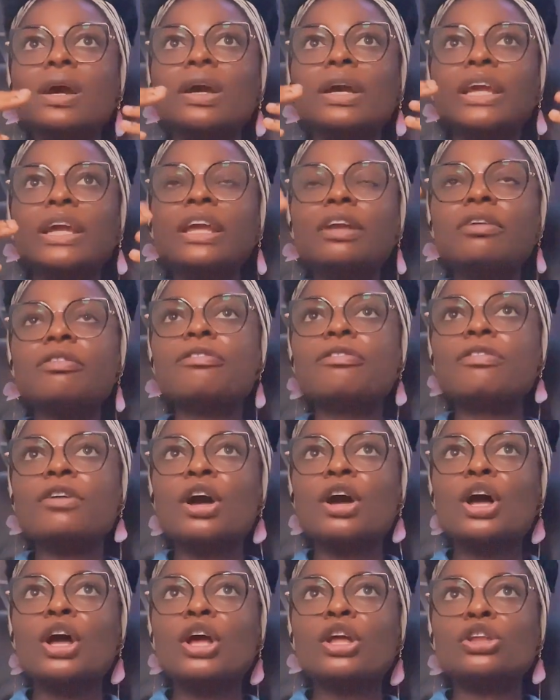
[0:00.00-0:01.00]
if
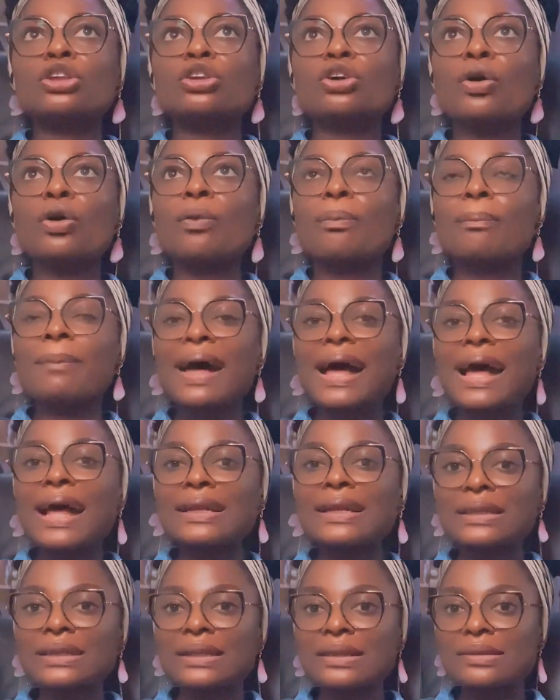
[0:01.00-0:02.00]
your
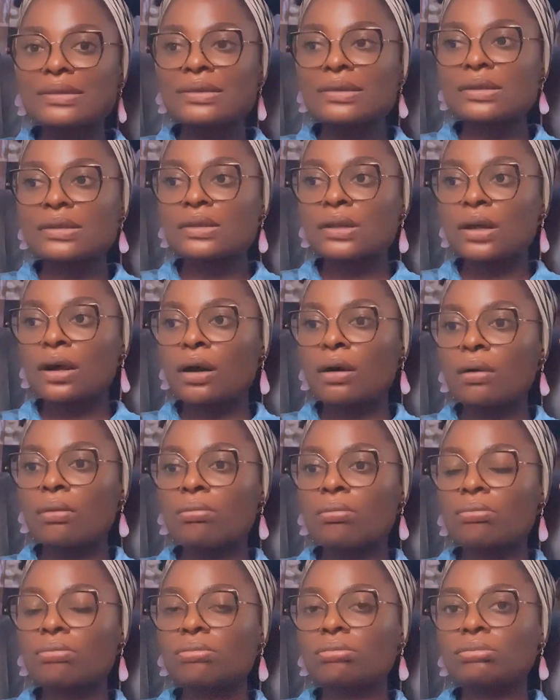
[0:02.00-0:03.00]
man is
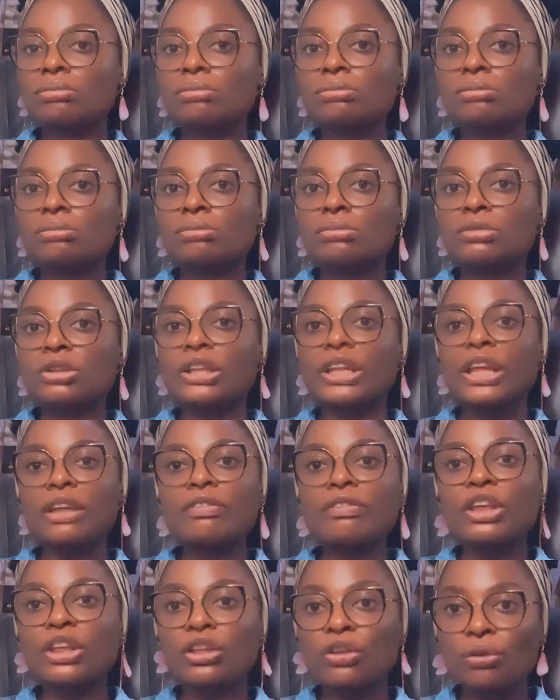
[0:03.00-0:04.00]

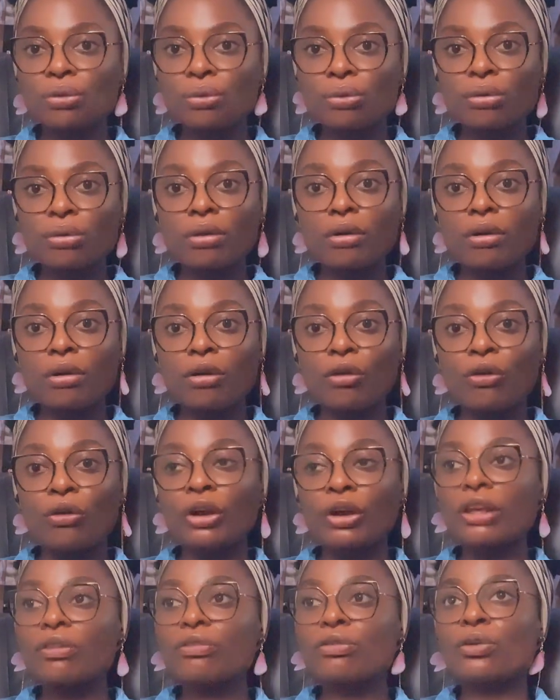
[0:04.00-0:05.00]
giving you,
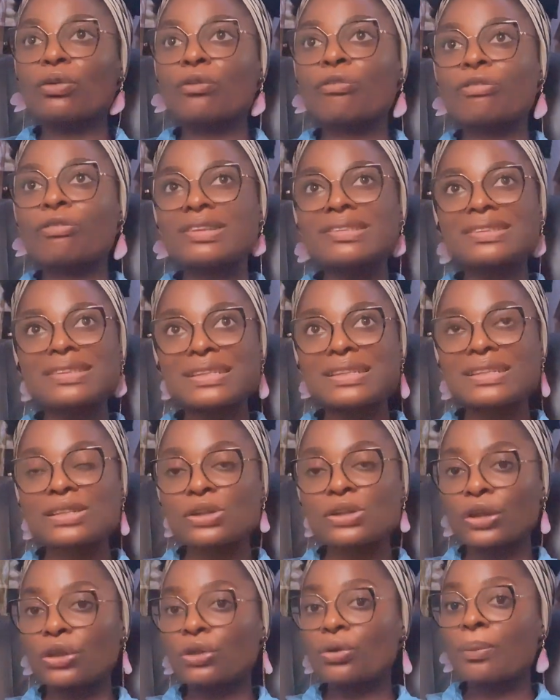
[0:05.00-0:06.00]
or if you're face
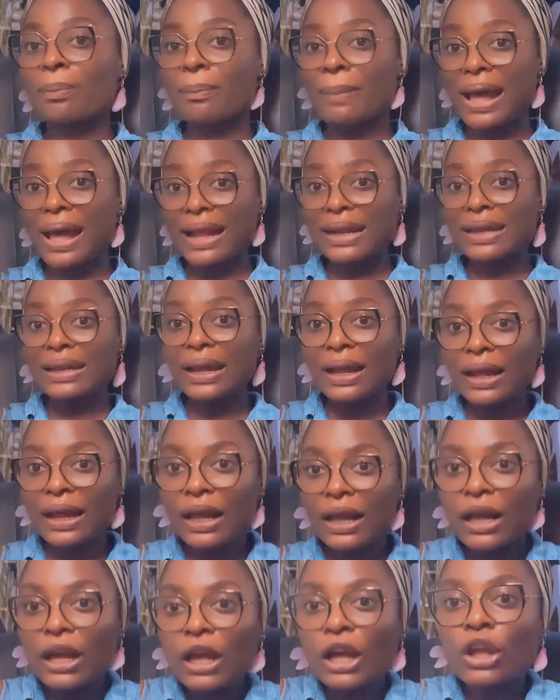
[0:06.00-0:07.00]
sitting on your man,
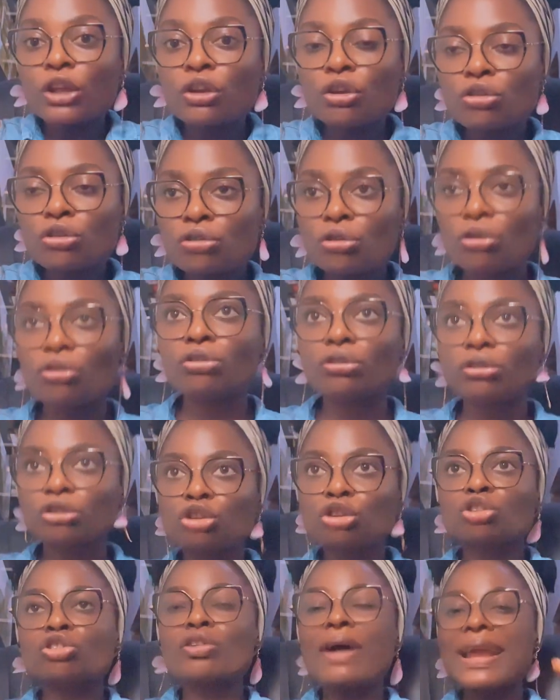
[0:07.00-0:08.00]
you should
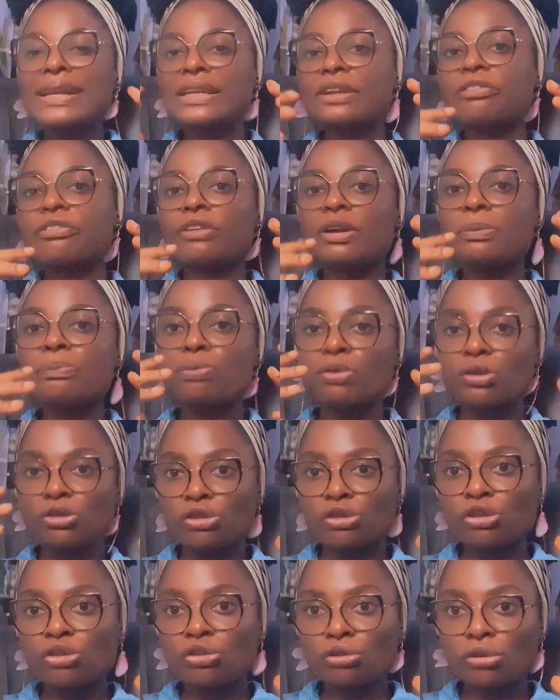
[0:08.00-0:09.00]
try different
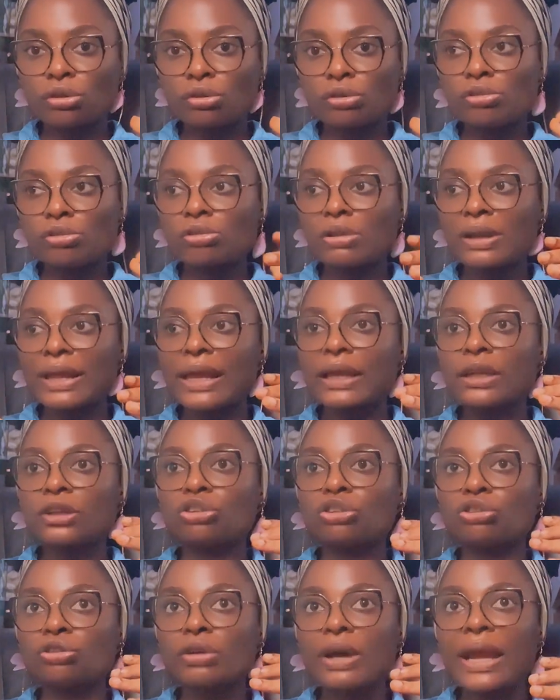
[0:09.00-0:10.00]
positions,
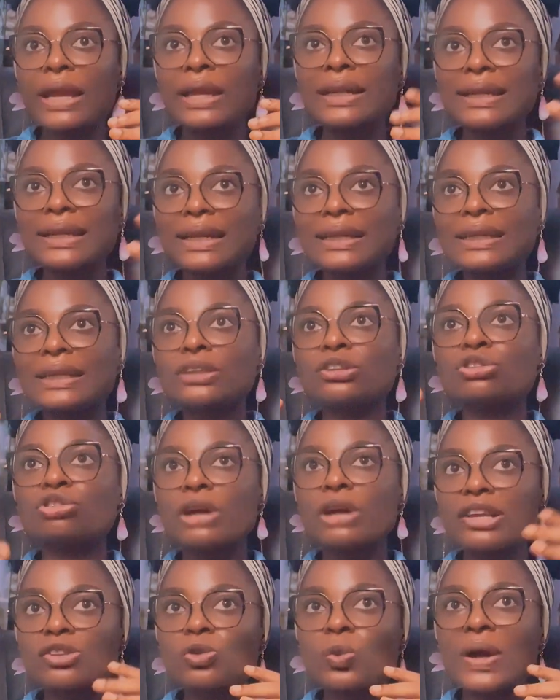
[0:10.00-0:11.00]
like try kneeling,
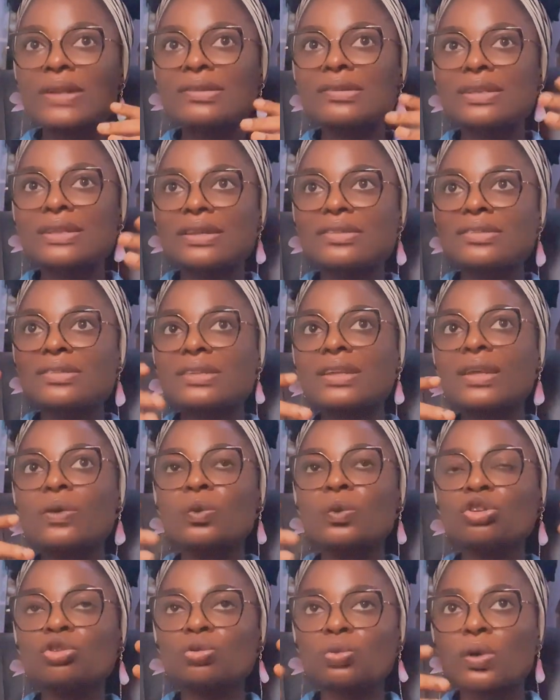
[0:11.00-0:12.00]
try squatting, and see
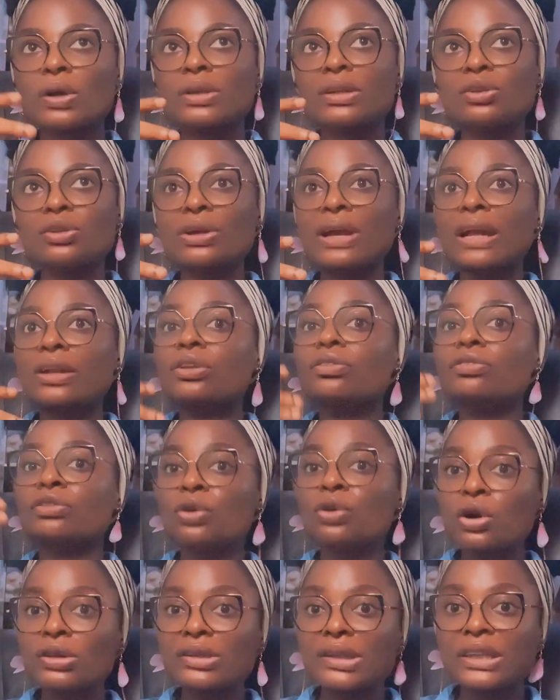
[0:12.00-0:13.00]
which one. You can
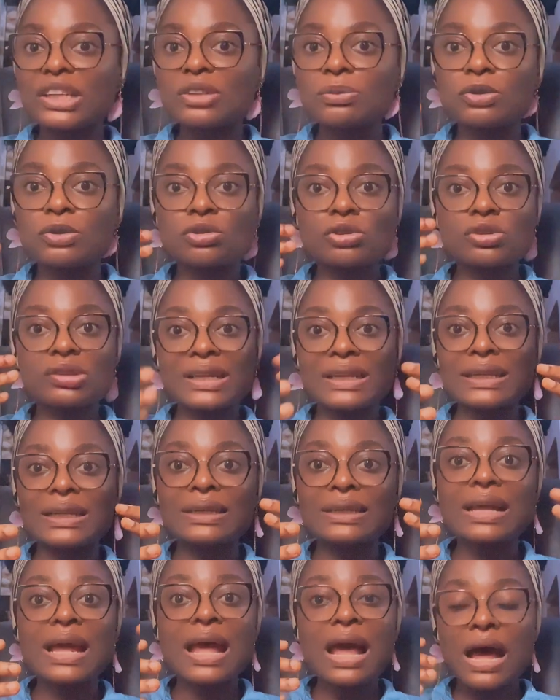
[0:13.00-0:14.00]
even alternate between
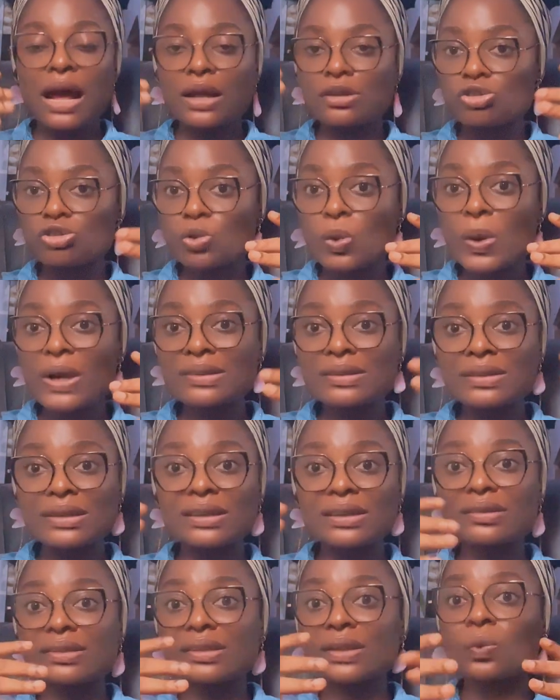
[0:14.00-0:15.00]
kneeling and squatting
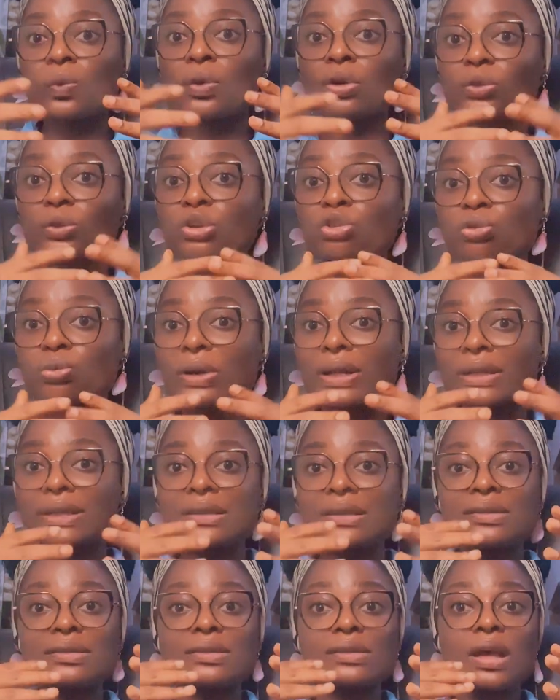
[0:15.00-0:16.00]
and see which one
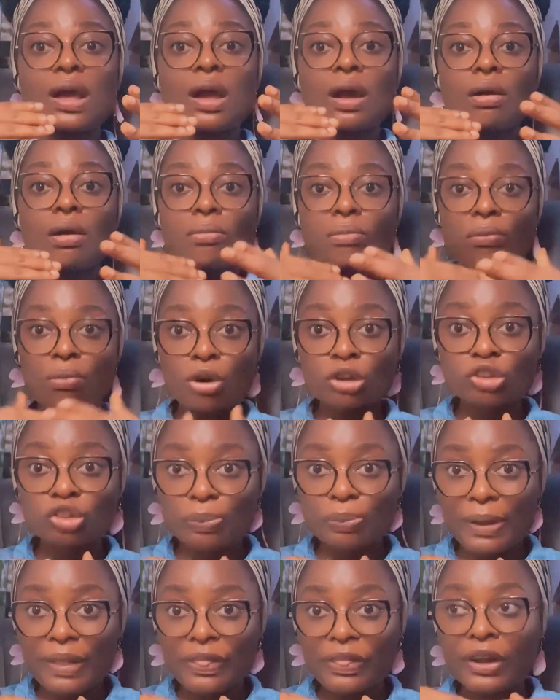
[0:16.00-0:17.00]
is
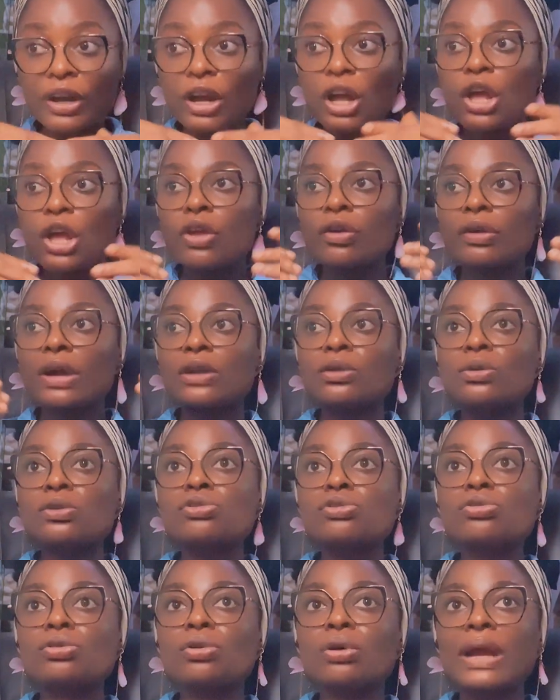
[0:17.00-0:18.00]
much better. You can
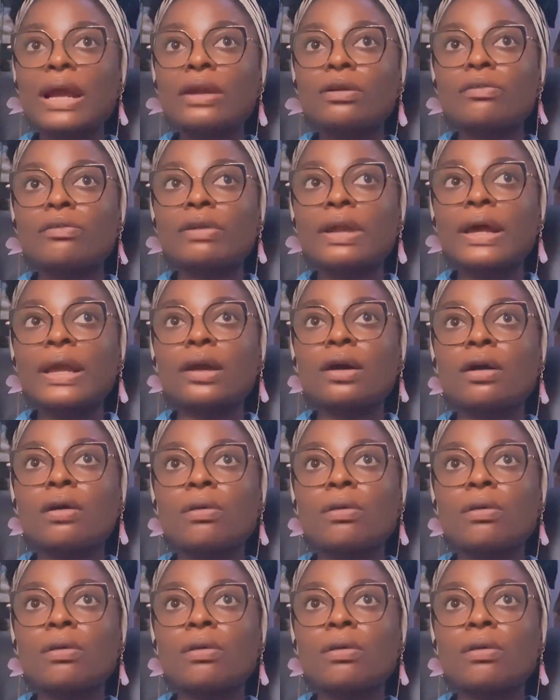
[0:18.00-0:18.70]
also kind of like